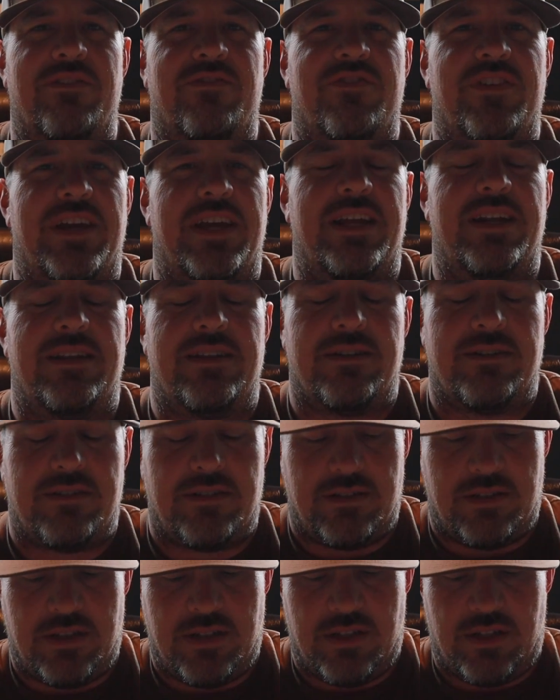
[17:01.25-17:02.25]
feet.
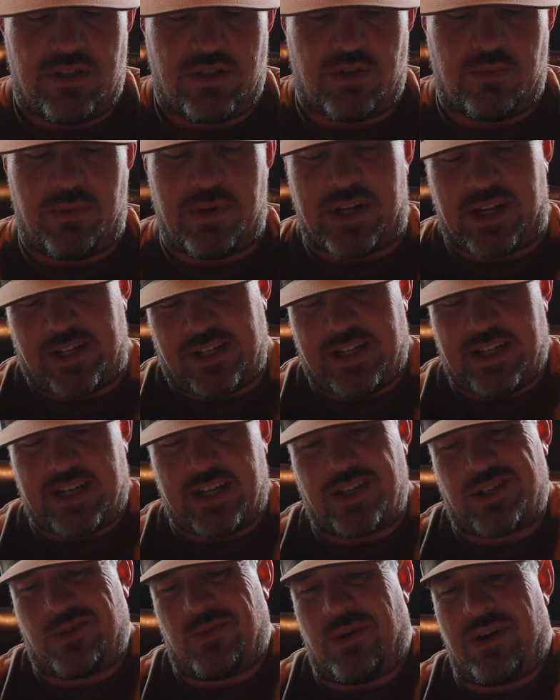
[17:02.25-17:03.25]
So we could dig
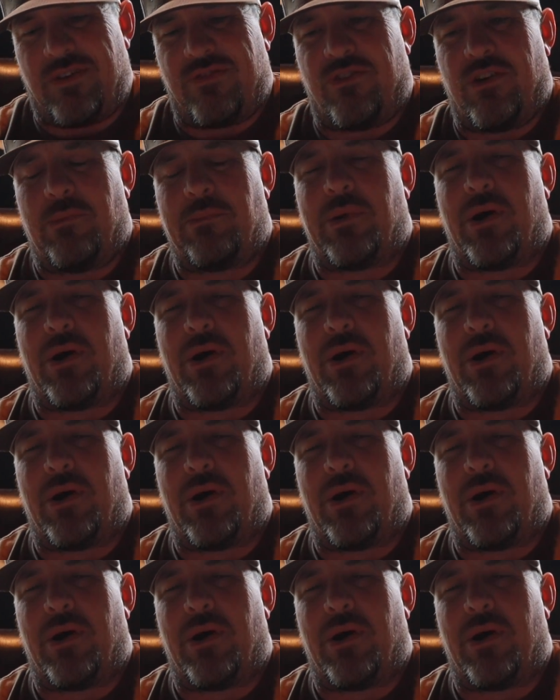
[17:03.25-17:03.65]
a 20-foot